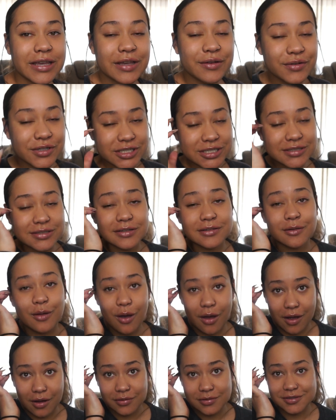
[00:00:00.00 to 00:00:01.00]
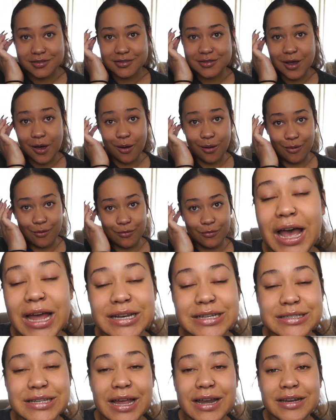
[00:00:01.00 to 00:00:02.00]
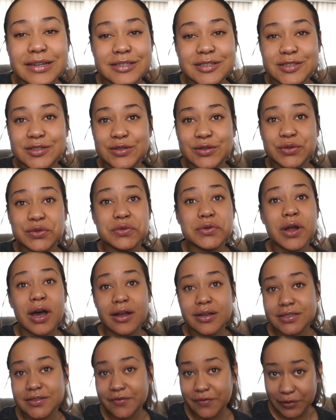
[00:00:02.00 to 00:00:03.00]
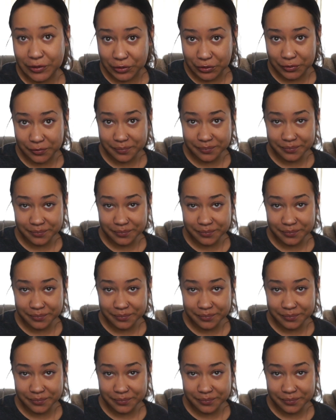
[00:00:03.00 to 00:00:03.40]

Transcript: It was just a lot. So I decided to not film